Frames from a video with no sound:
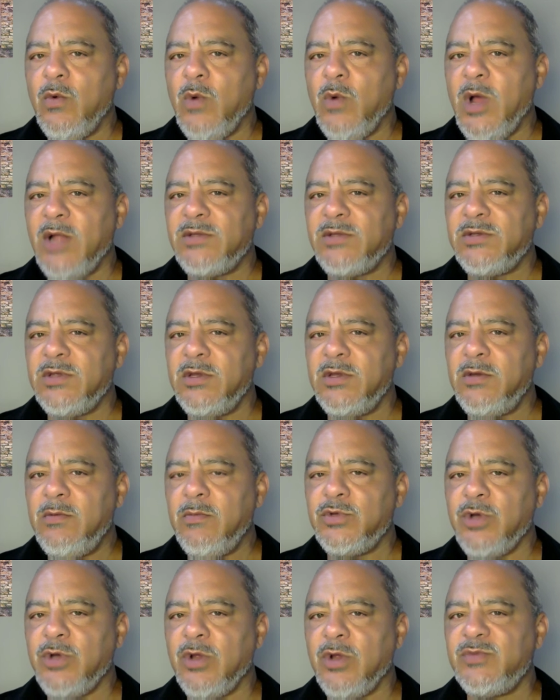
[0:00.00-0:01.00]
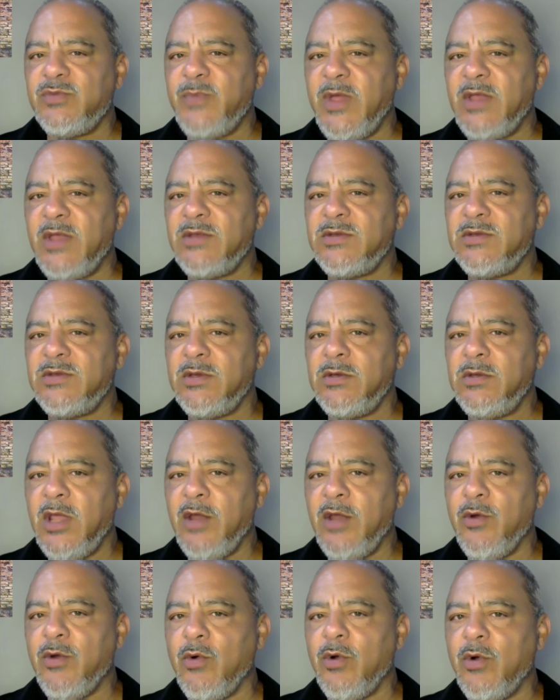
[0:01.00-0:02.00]
Watson, Charles Manson
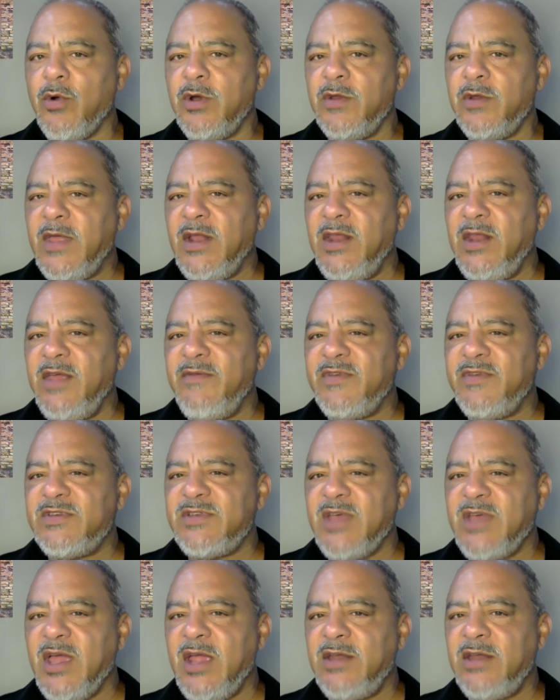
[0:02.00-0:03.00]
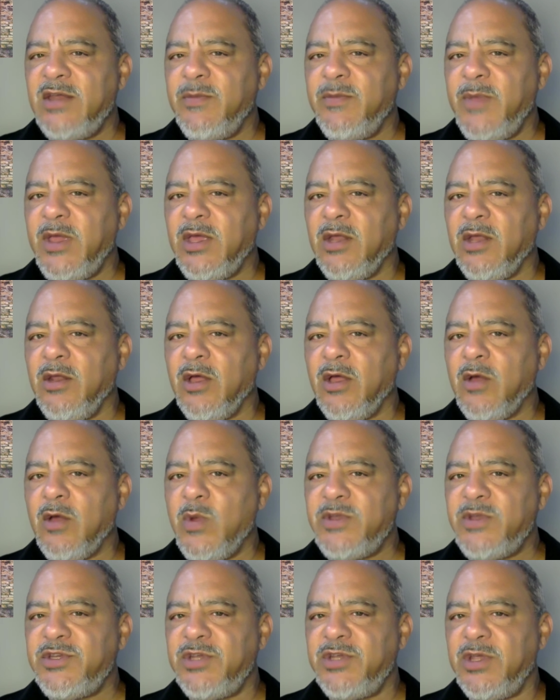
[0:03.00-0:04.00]
had ordered they leave a sign to make it look
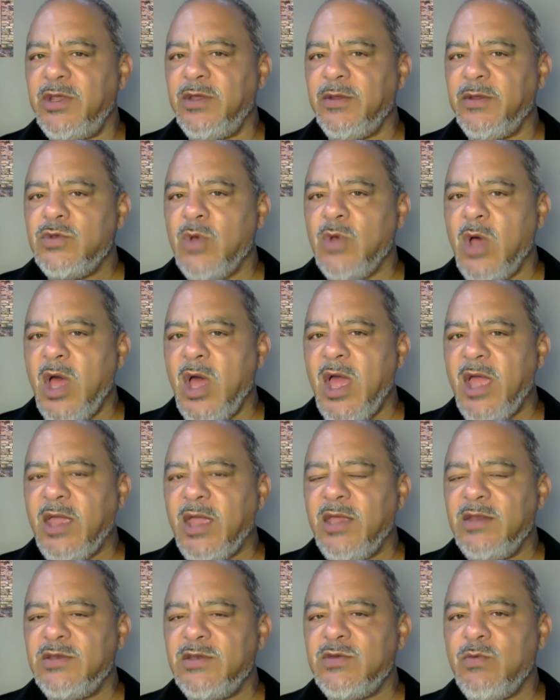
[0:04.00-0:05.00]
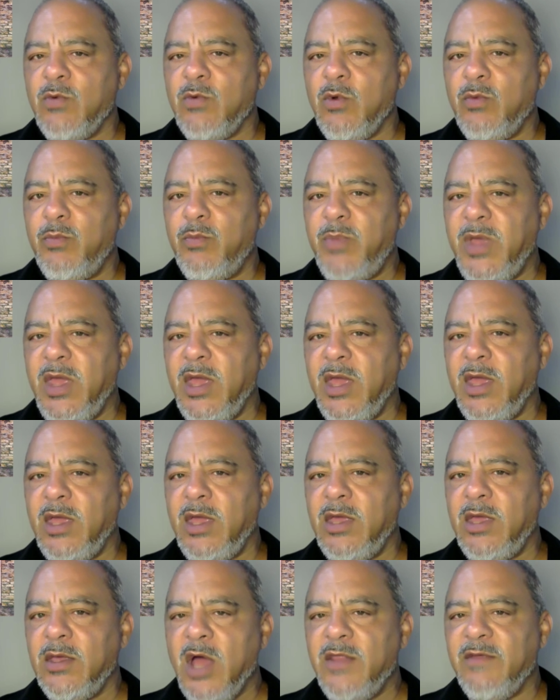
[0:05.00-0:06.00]
witchy, so Atkins wrote
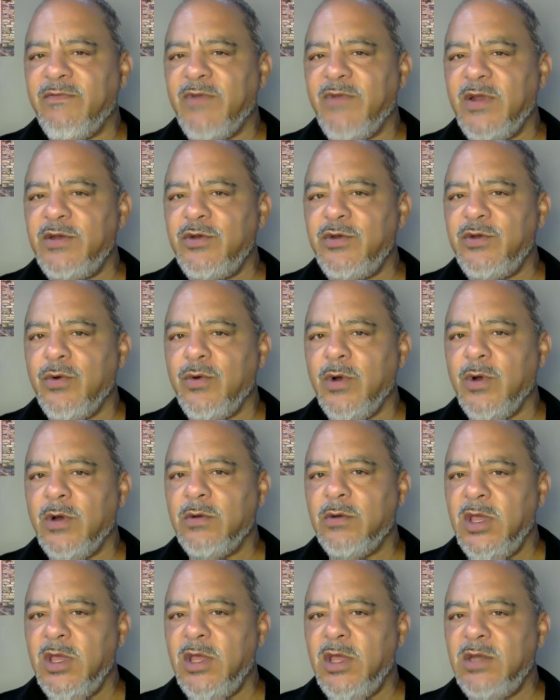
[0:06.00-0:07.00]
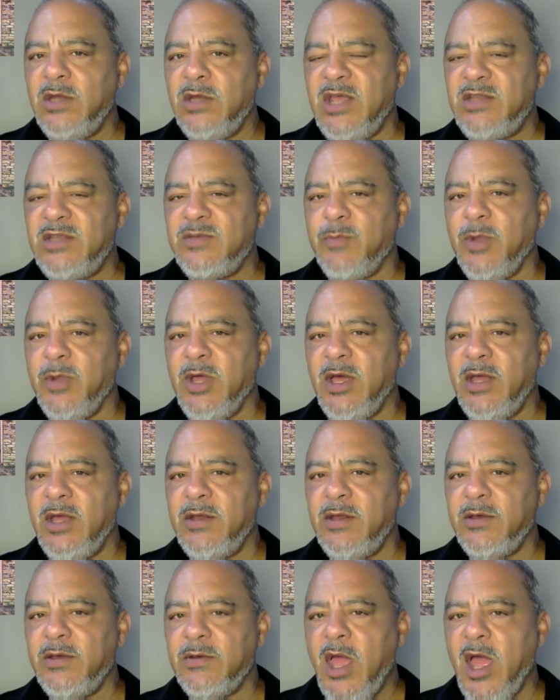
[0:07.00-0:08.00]
"pig" on the front door in Tate's
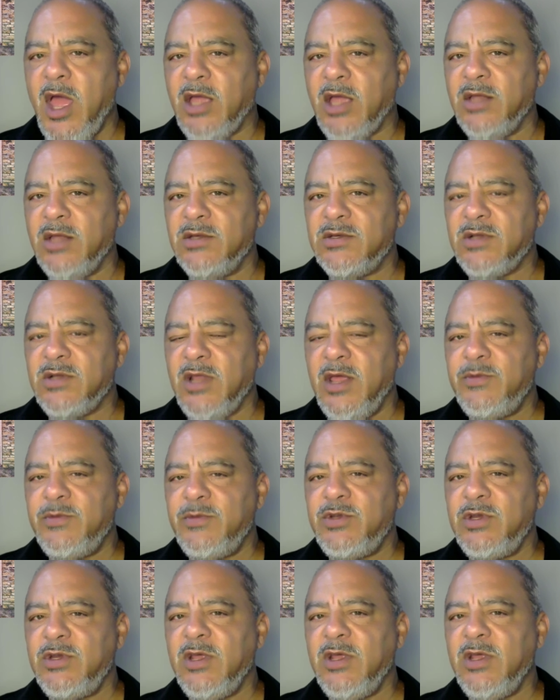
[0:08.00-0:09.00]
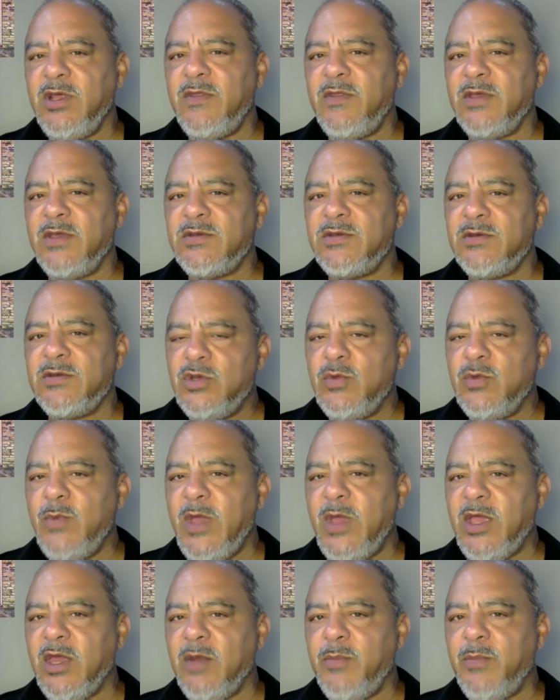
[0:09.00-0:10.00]
blood. Atkins claimed she did this to
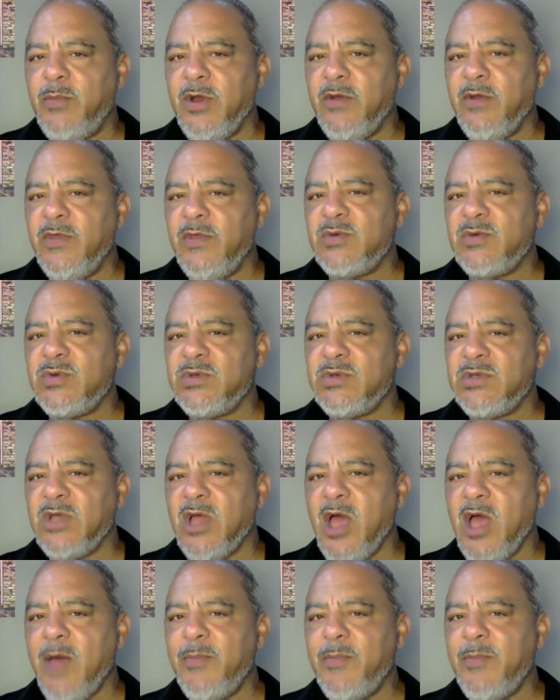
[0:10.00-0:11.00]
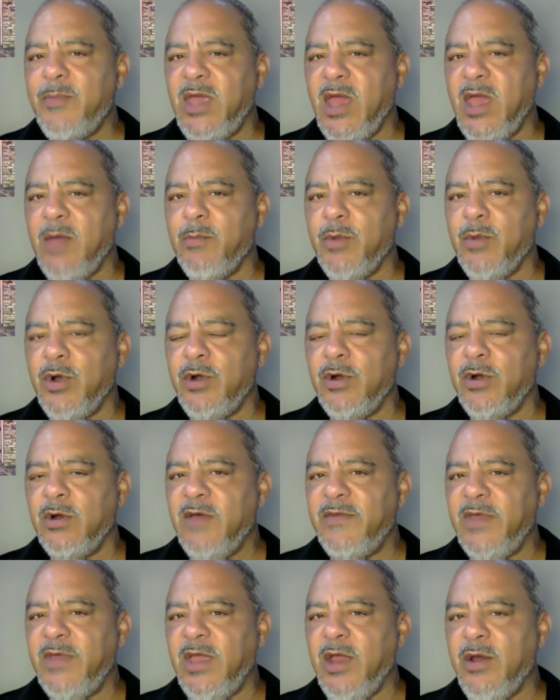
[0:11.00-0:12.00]
make it appear this was a copycat murder
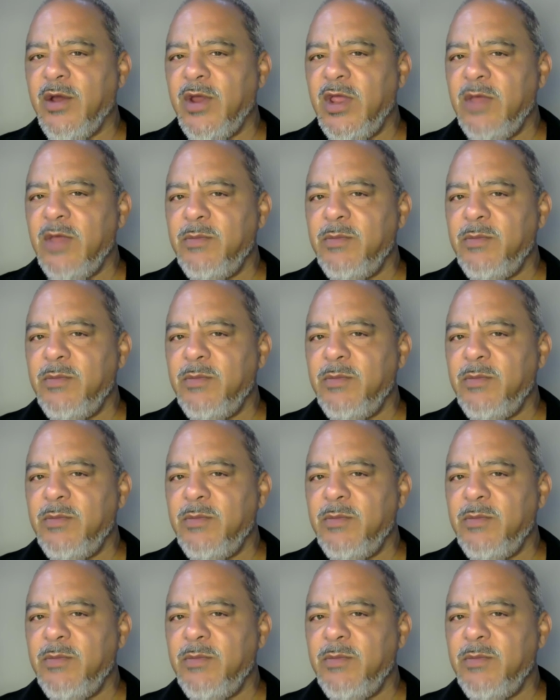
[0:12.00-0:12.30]
of the Gary